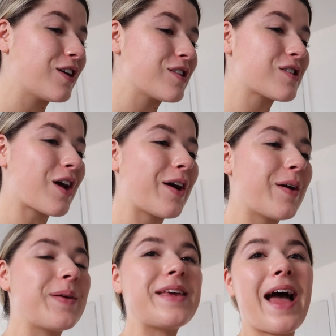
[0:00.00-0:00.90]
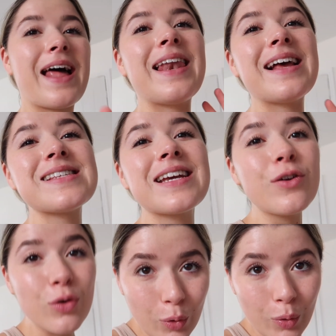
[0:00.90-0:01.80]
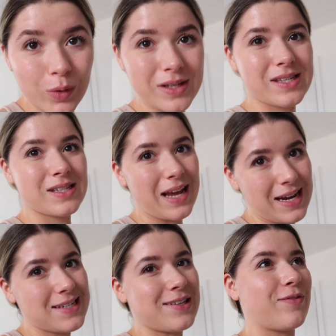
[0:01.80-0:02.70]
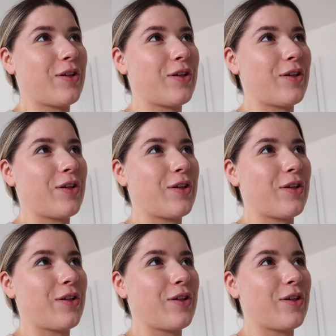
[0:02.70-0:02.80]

So yeah, let's ignore the state of